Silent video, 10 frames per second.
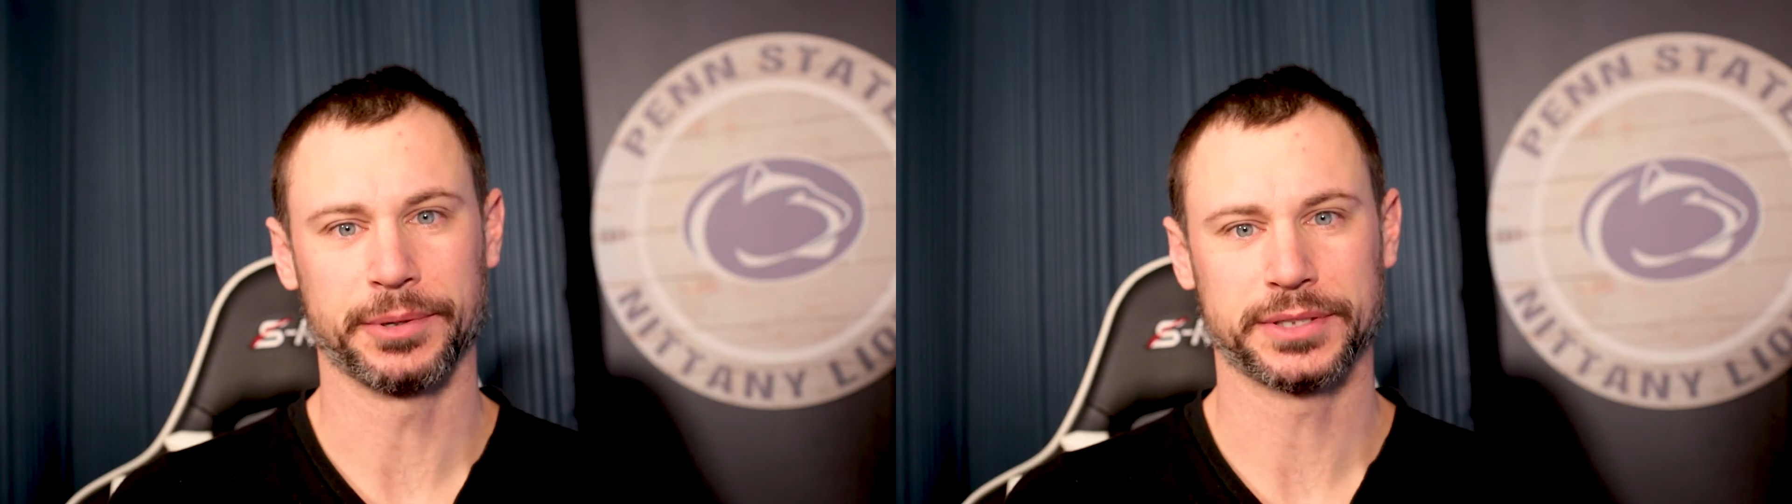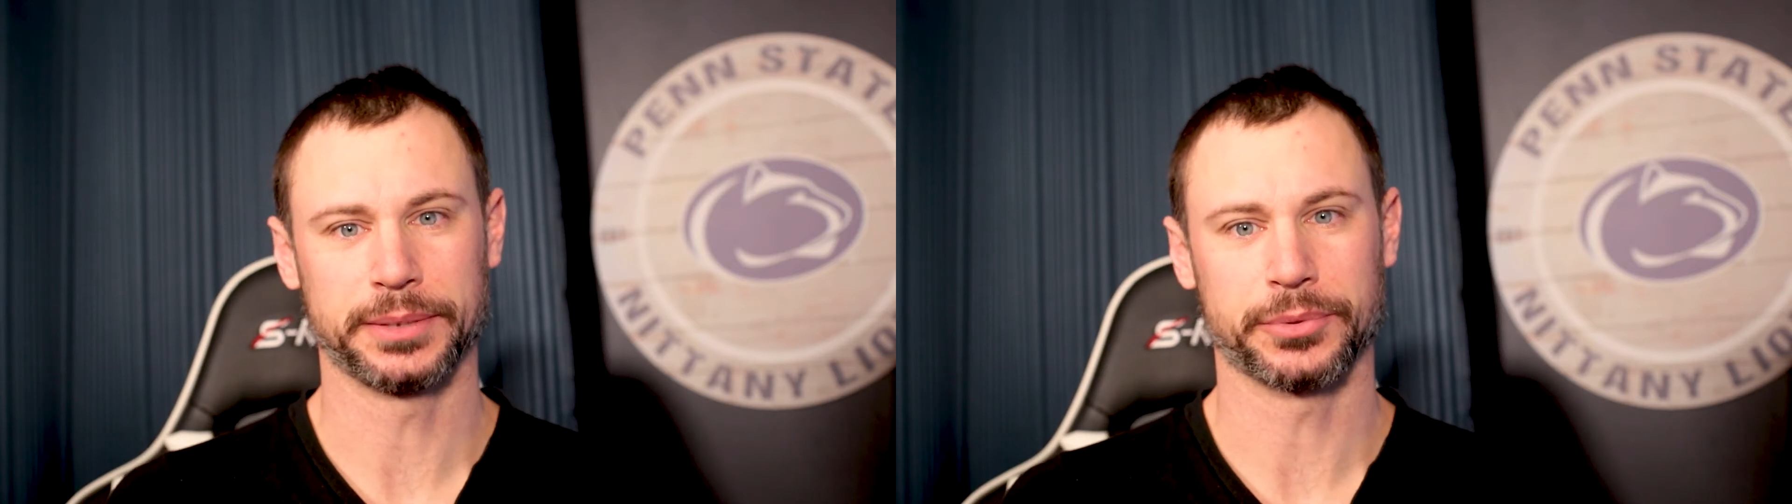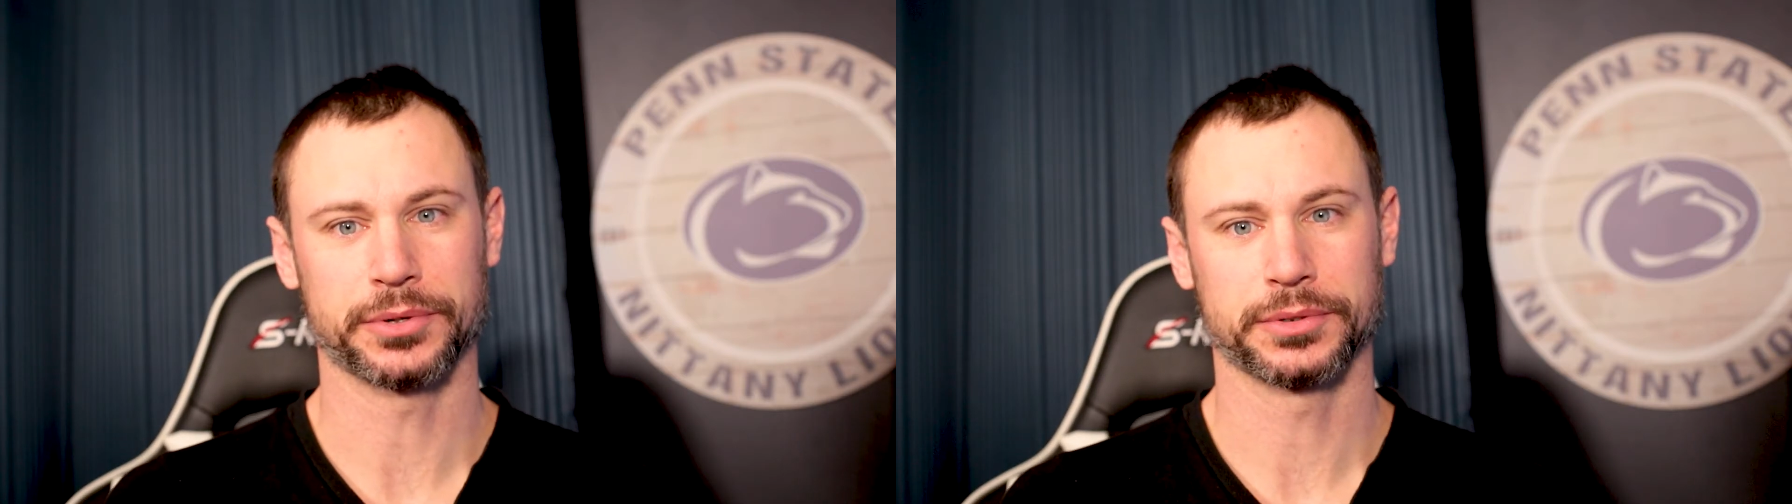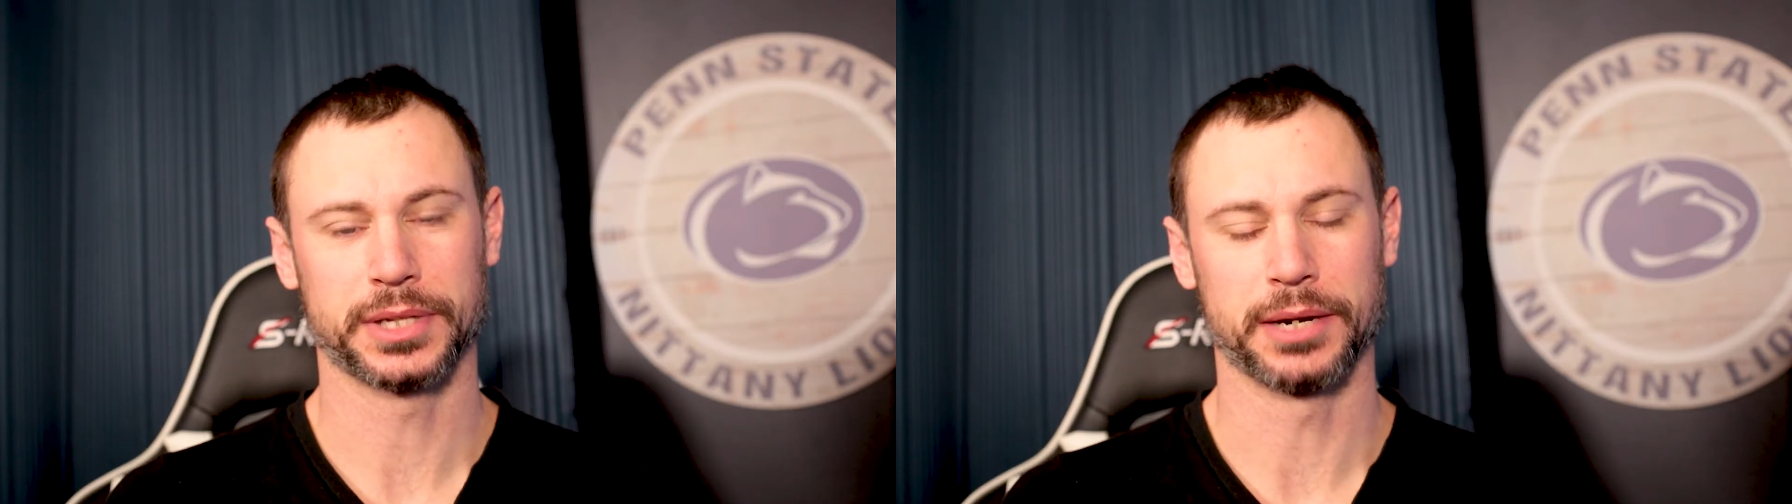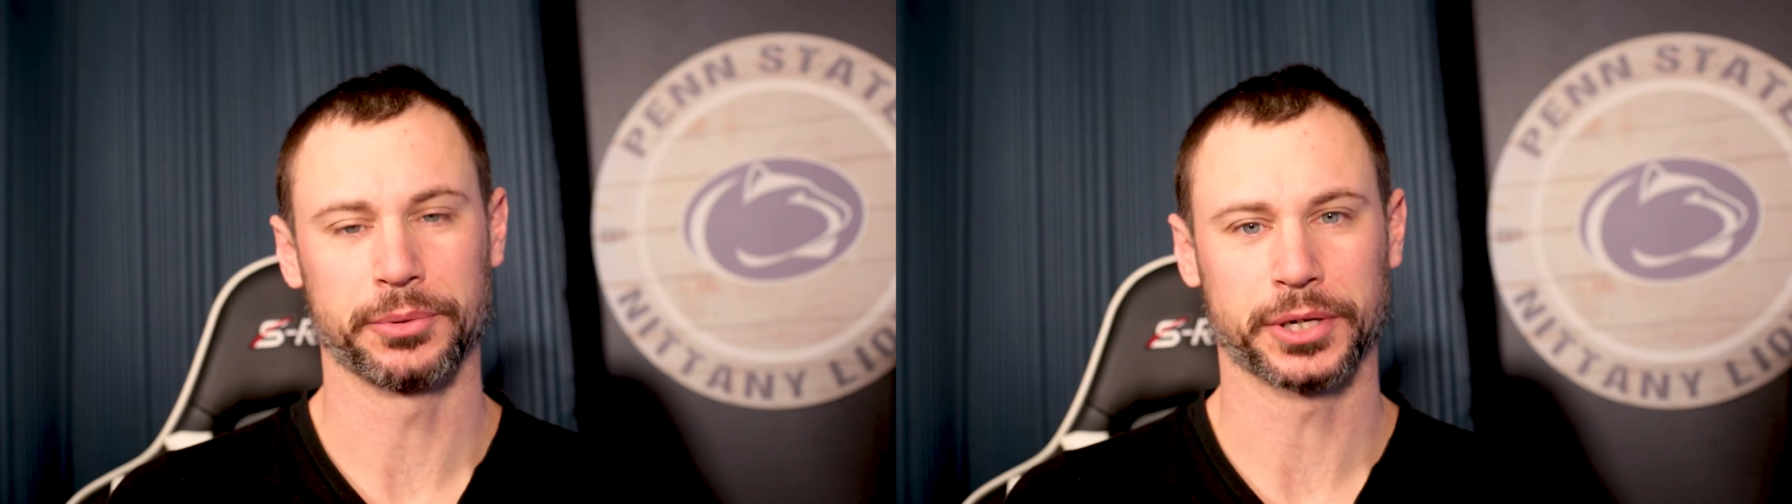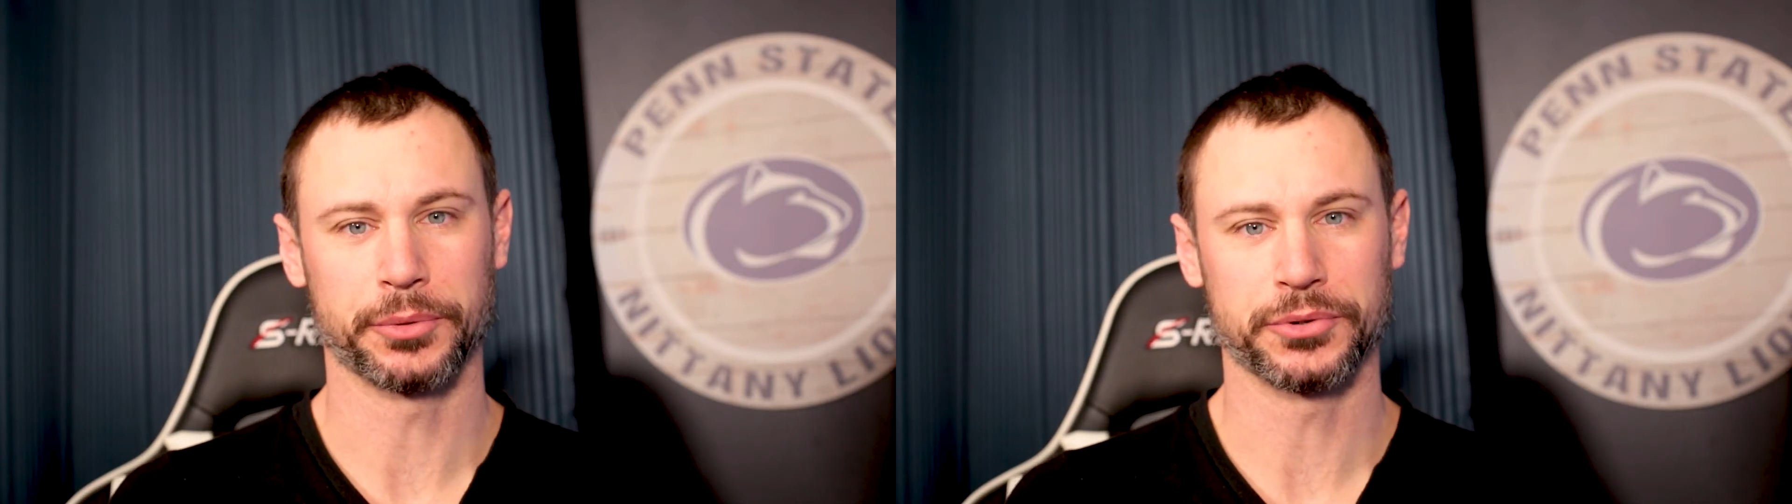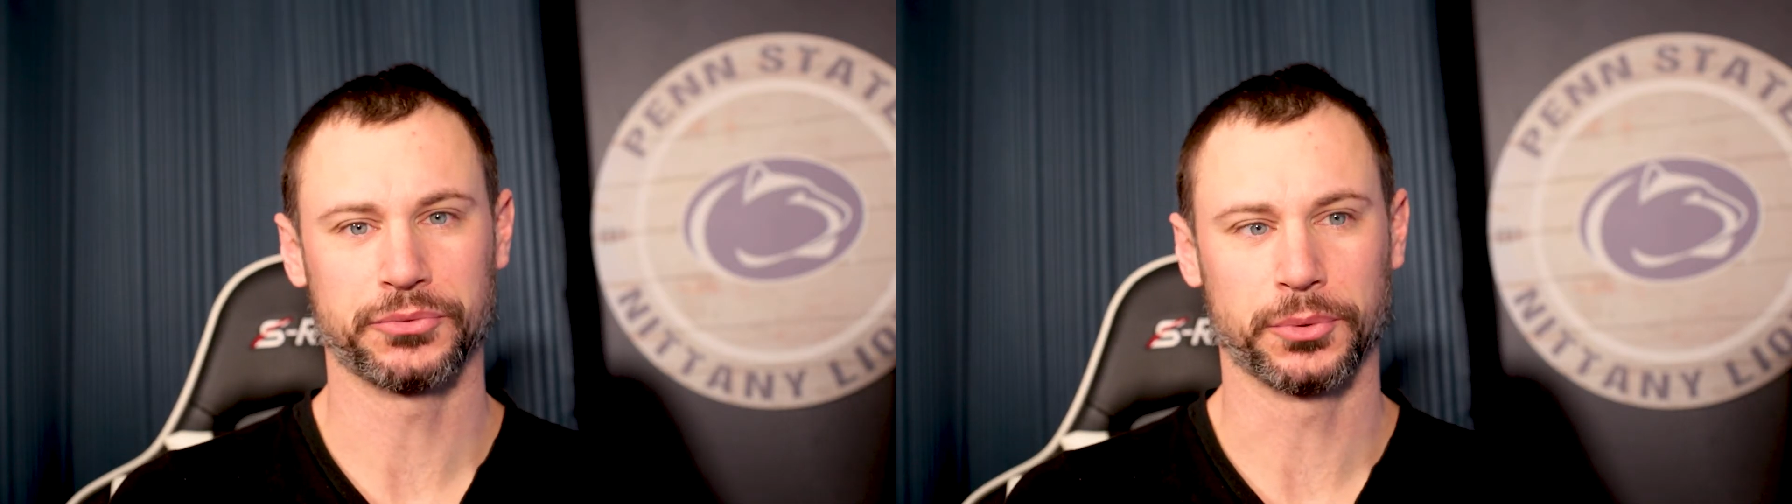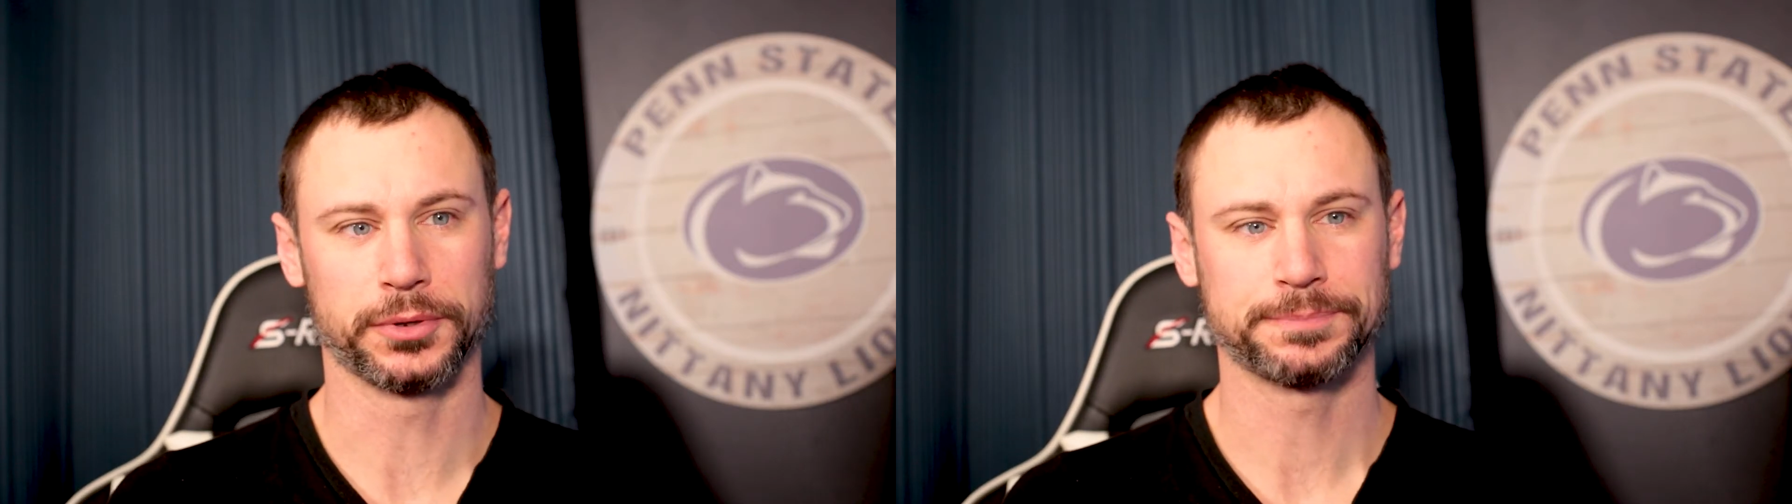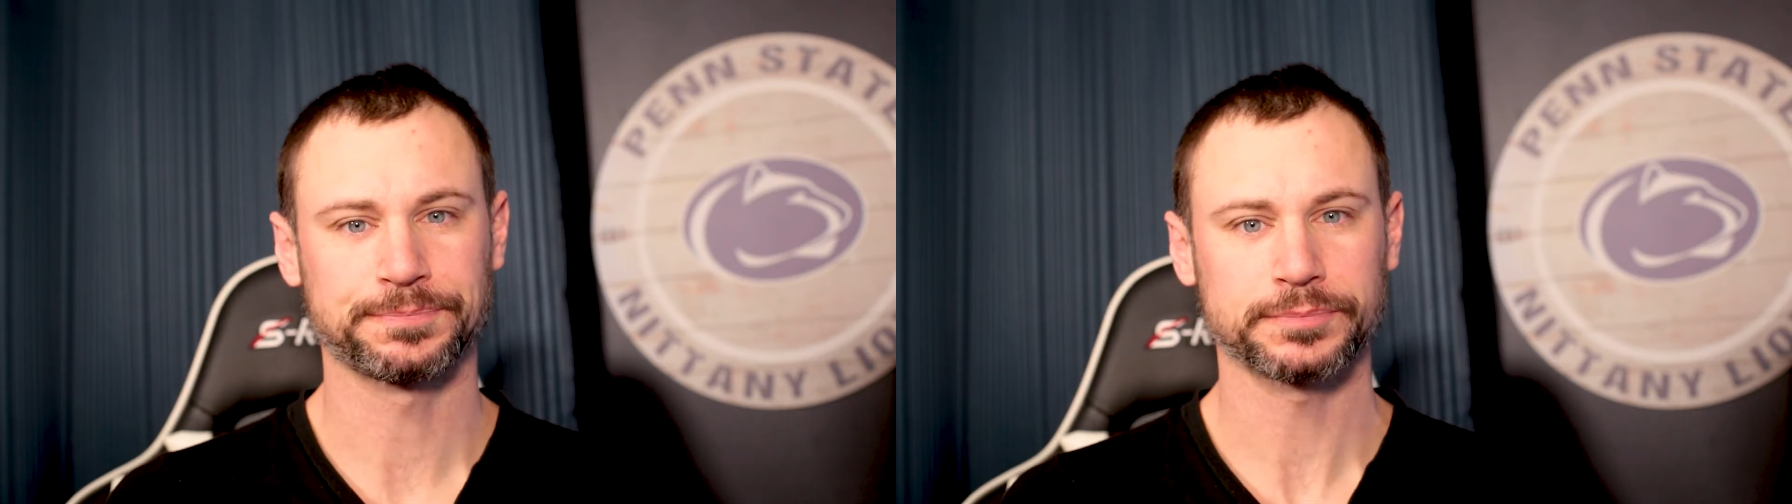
much they were going for.